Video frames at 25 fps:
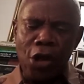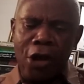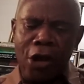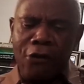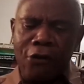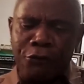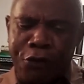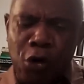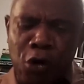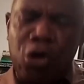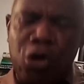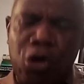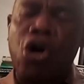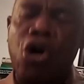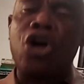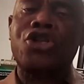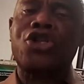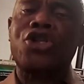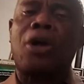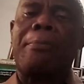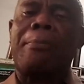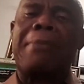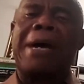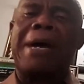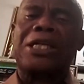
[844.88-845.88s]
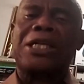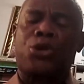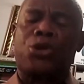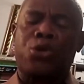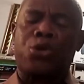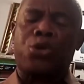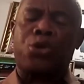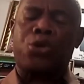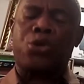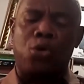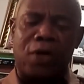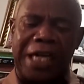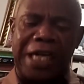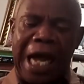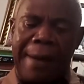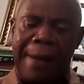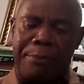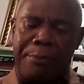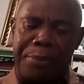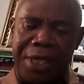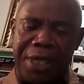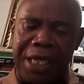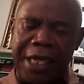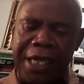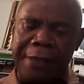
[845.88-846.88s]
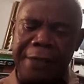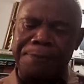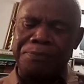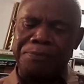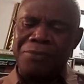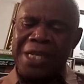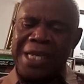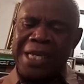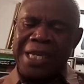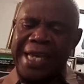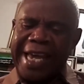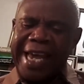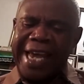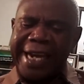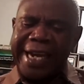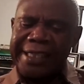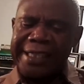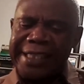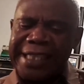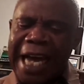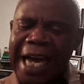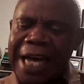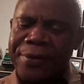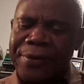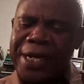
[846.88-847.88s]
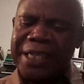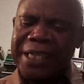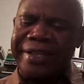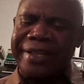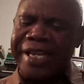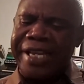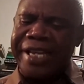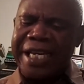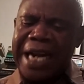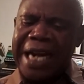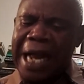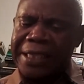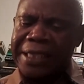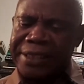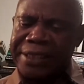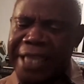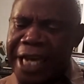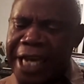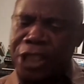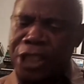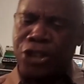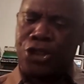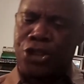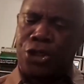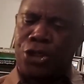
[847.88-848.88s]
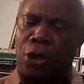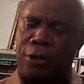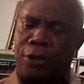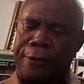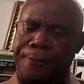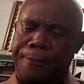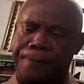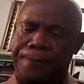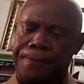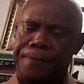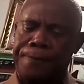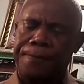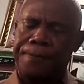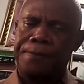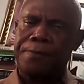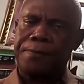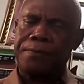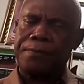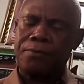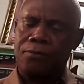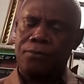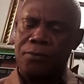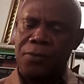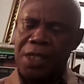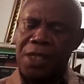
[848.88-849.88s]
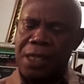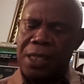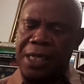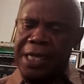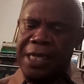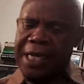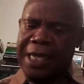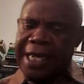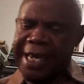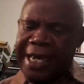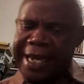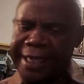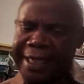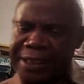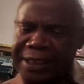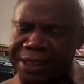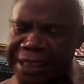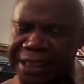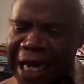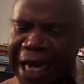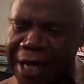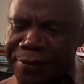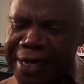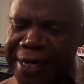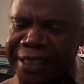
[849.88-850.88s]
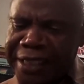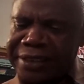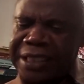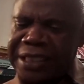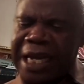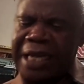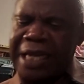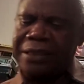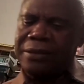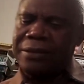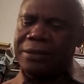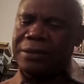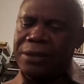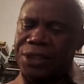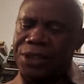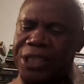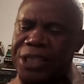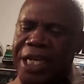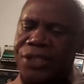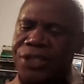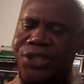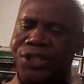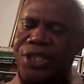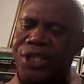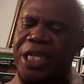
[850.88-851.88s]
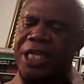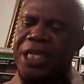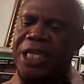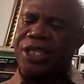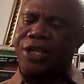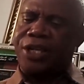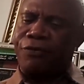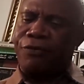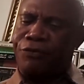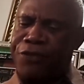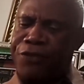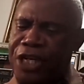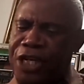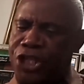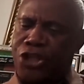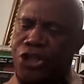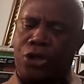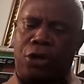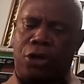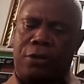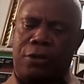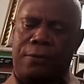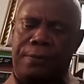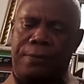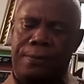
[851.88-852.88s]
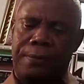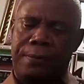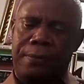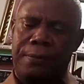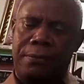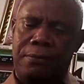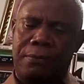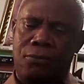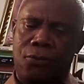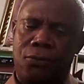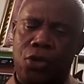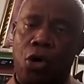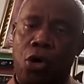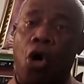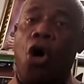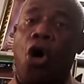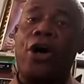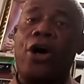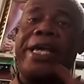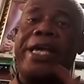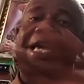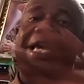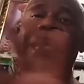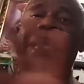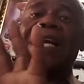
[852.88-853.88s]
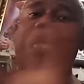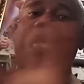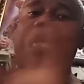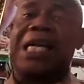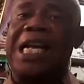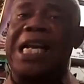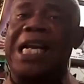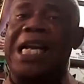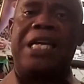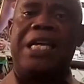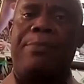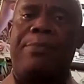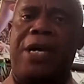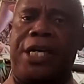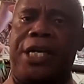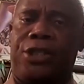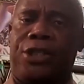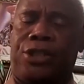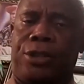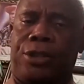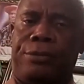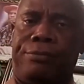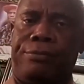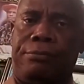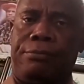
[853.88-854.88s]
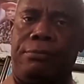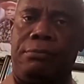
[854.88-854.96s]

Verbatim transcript: Focus number two can be a directed attention, a directed distinct vision, or a clear image.